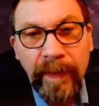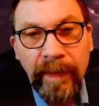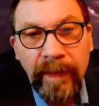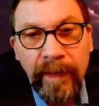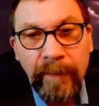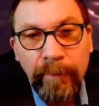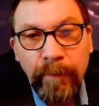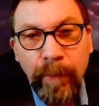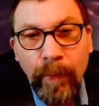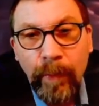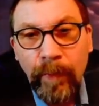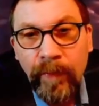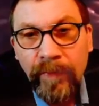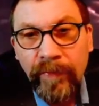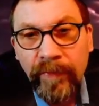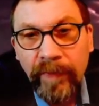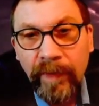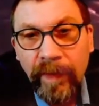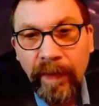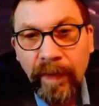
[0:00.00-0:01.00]
any
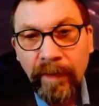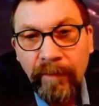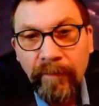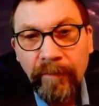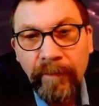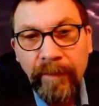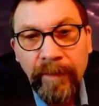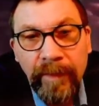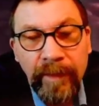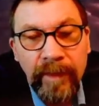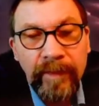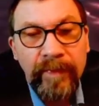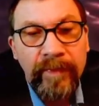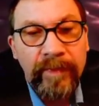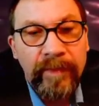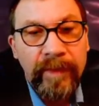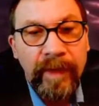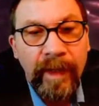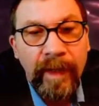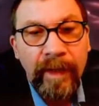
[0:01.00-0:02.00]
portion of
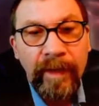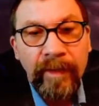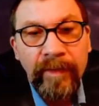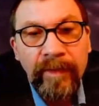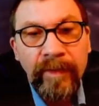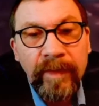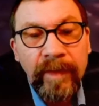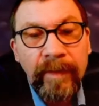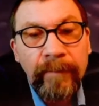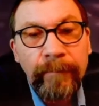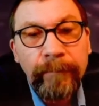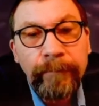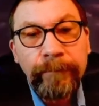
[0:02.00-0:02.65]
this test,